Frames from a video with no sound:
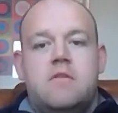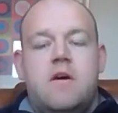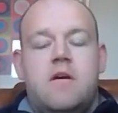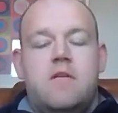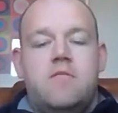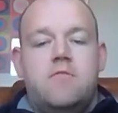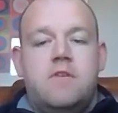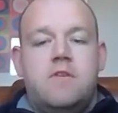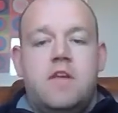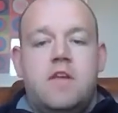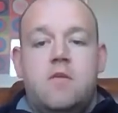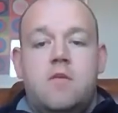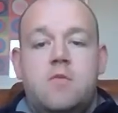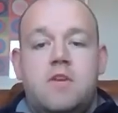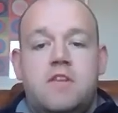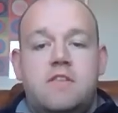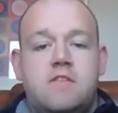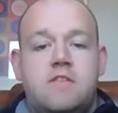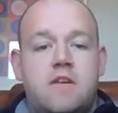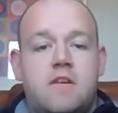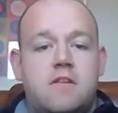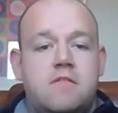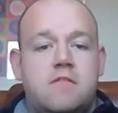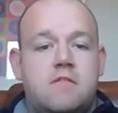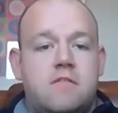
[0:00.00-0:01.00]
video
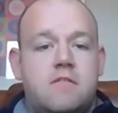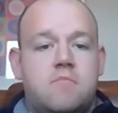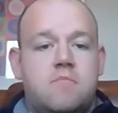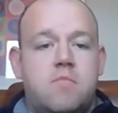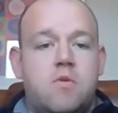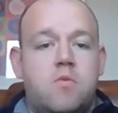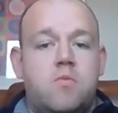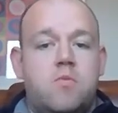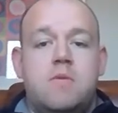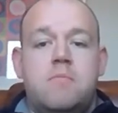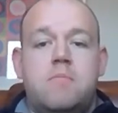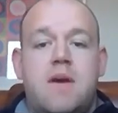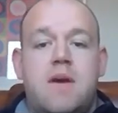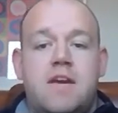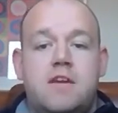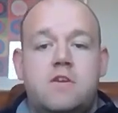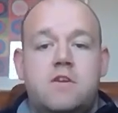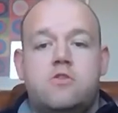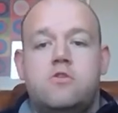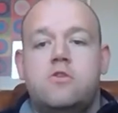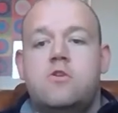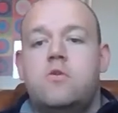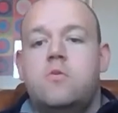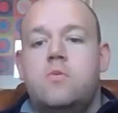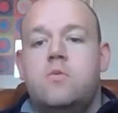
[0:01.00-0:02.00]
meetings, but we make
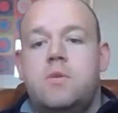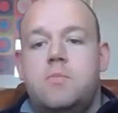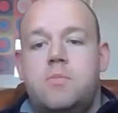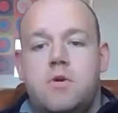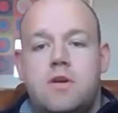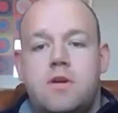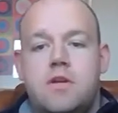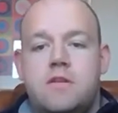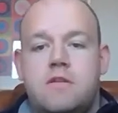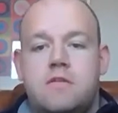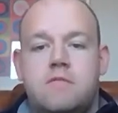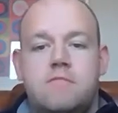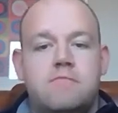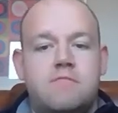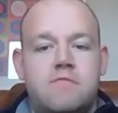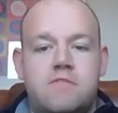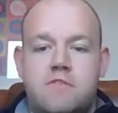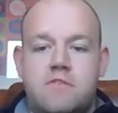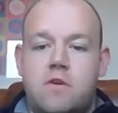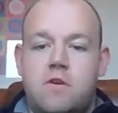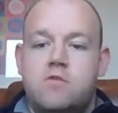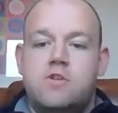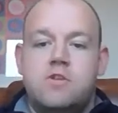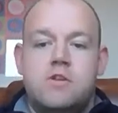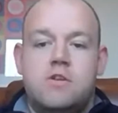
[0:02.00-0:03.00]
sure we put in
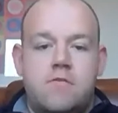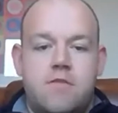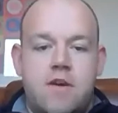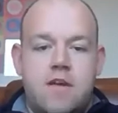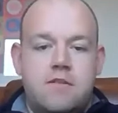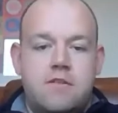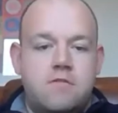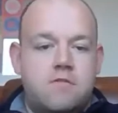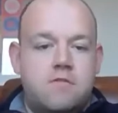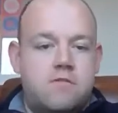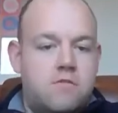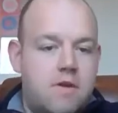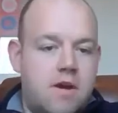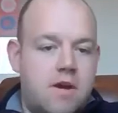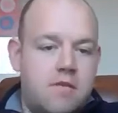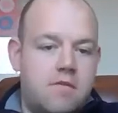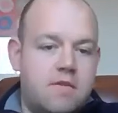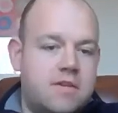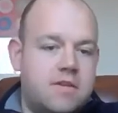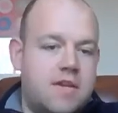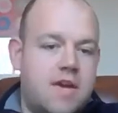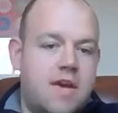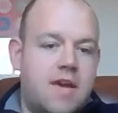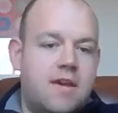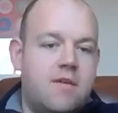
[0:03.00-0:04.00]
social events throughout
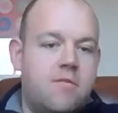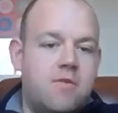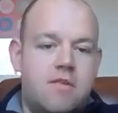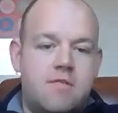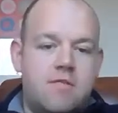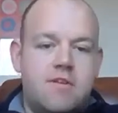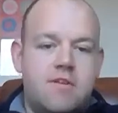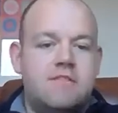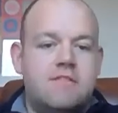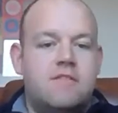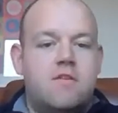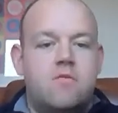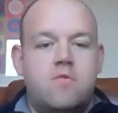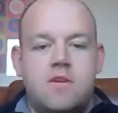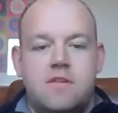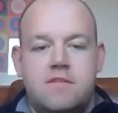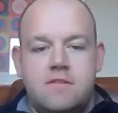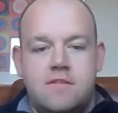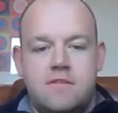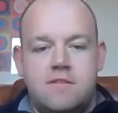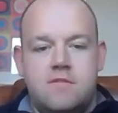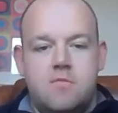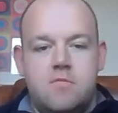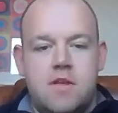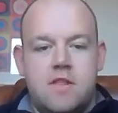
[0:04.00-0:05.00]
the day, whether it's
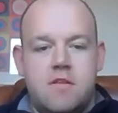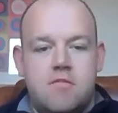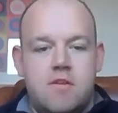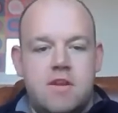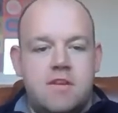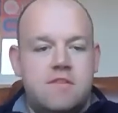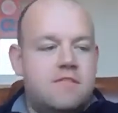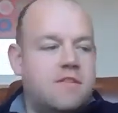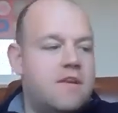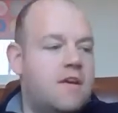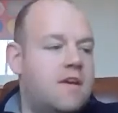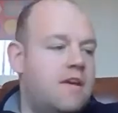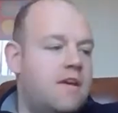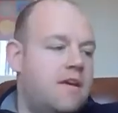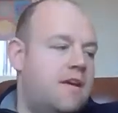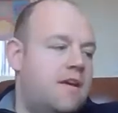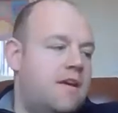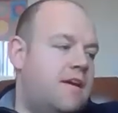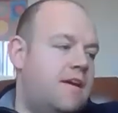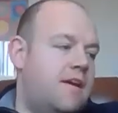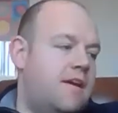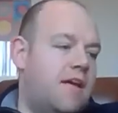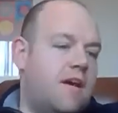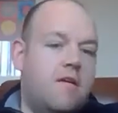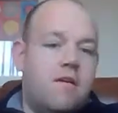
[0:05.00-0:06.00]
quizzes, whether it's
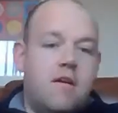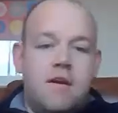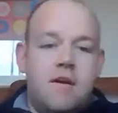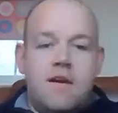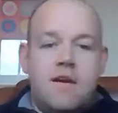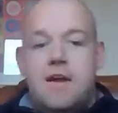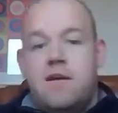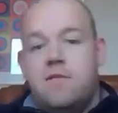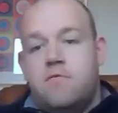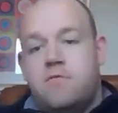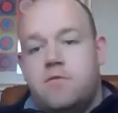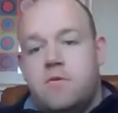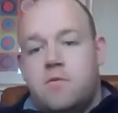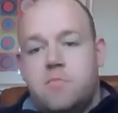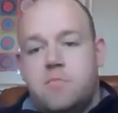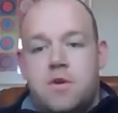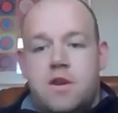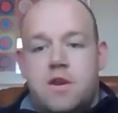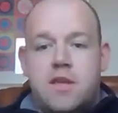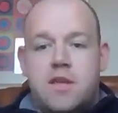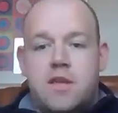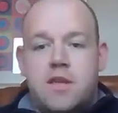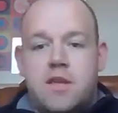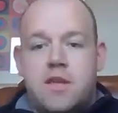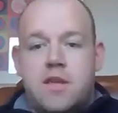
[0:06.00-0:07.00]
everyone
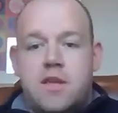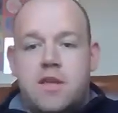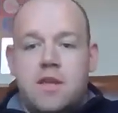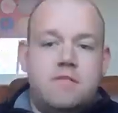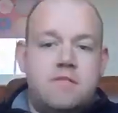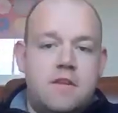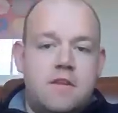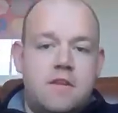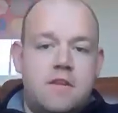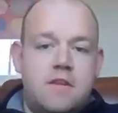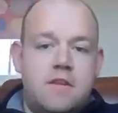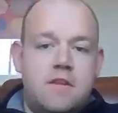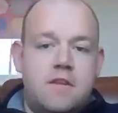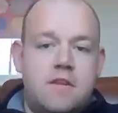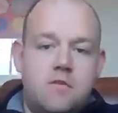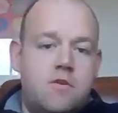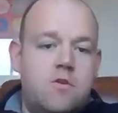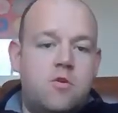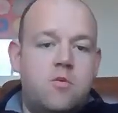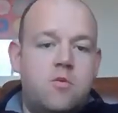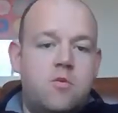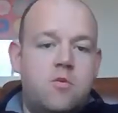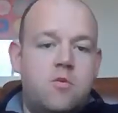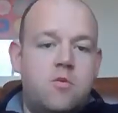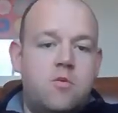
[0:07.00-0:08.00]
bring your kids in
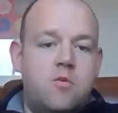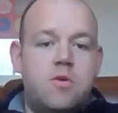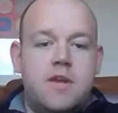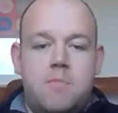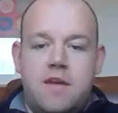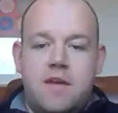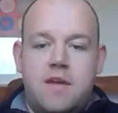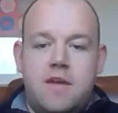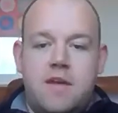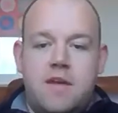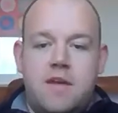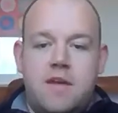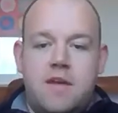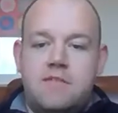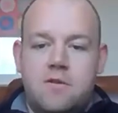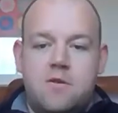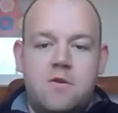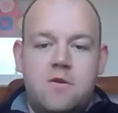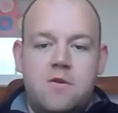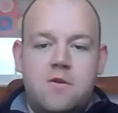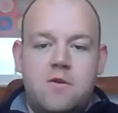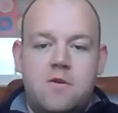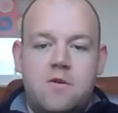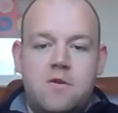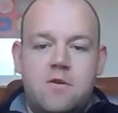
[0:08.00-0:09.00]
on the call, bring your pets
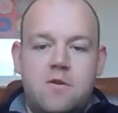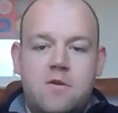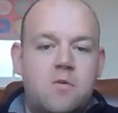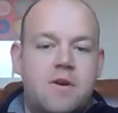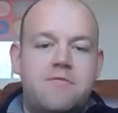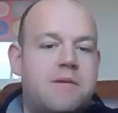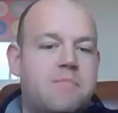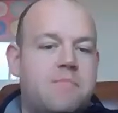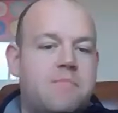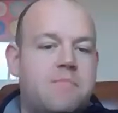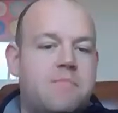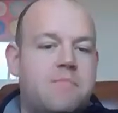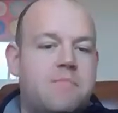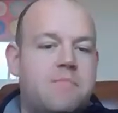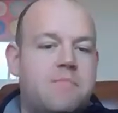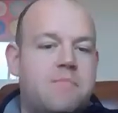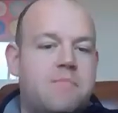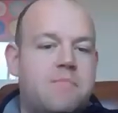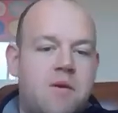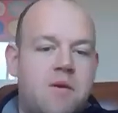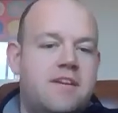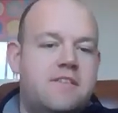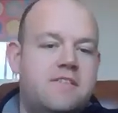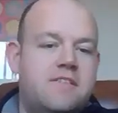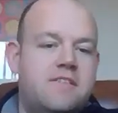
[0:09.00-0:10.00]
in on the call, whatever it
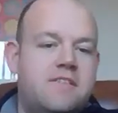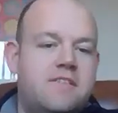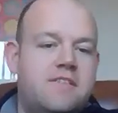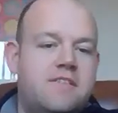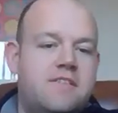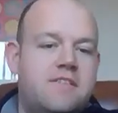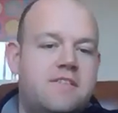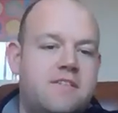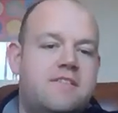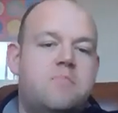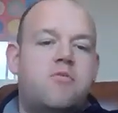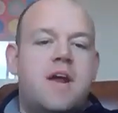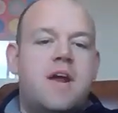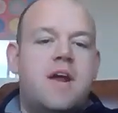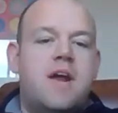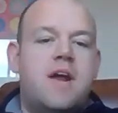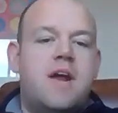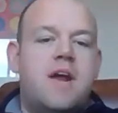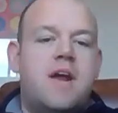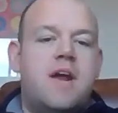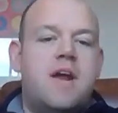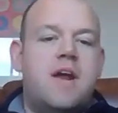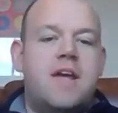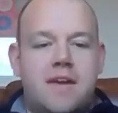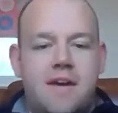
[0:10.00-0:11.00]
might be, just
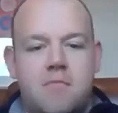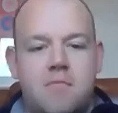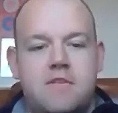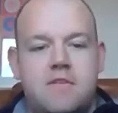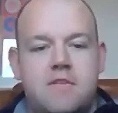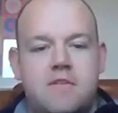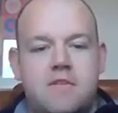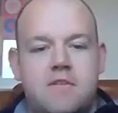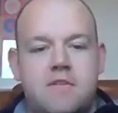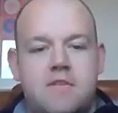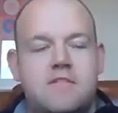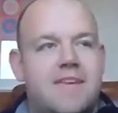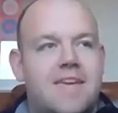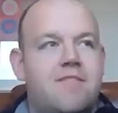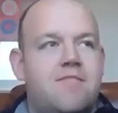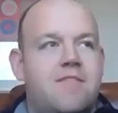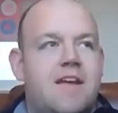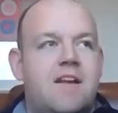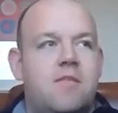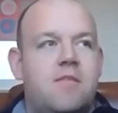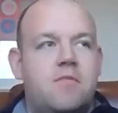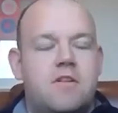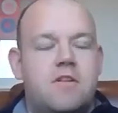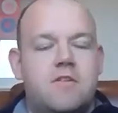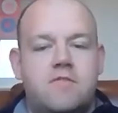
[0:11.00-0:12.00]
to break up,
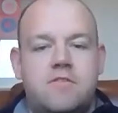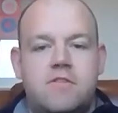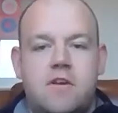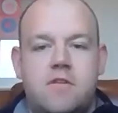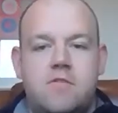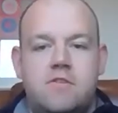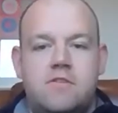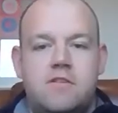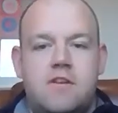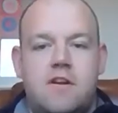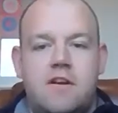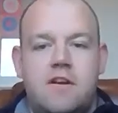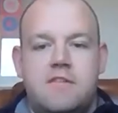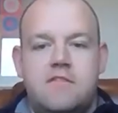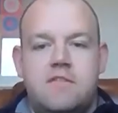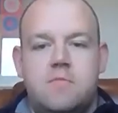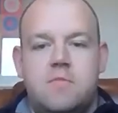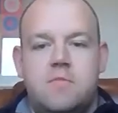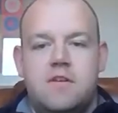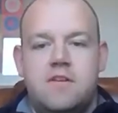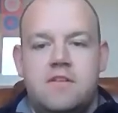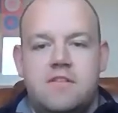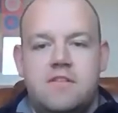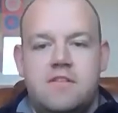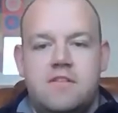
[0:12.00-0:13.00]
just to give an element of
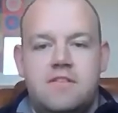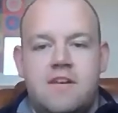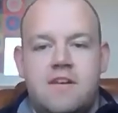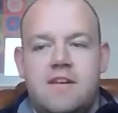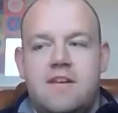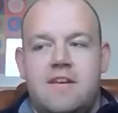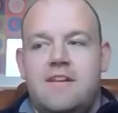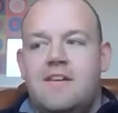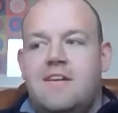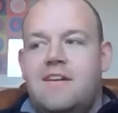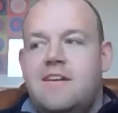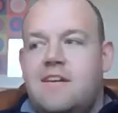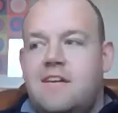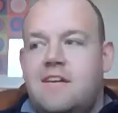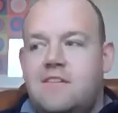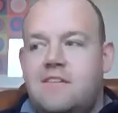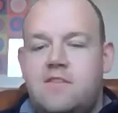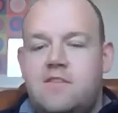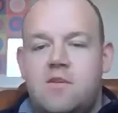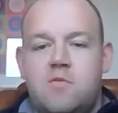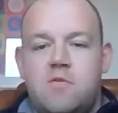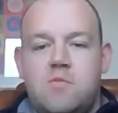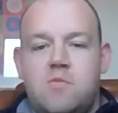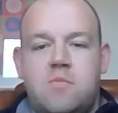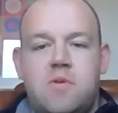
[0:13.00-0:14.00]
socializing, because
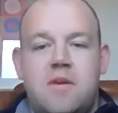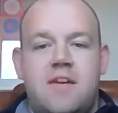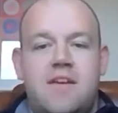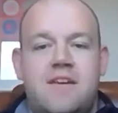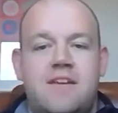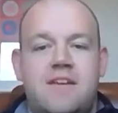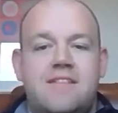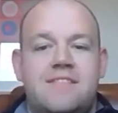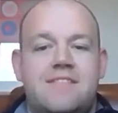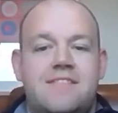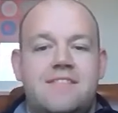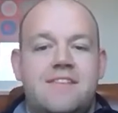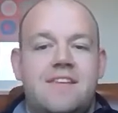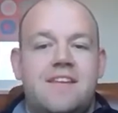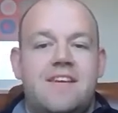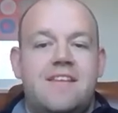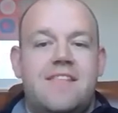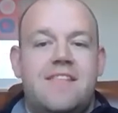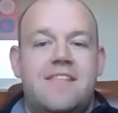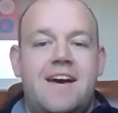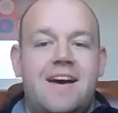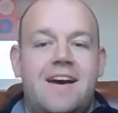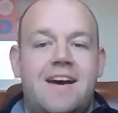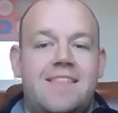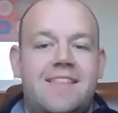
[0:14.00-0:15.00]
as human beings,
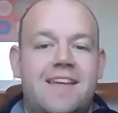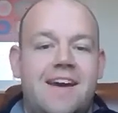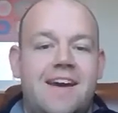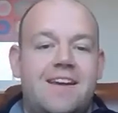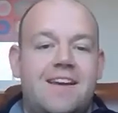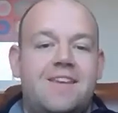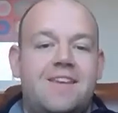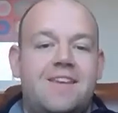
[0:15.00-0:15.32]
that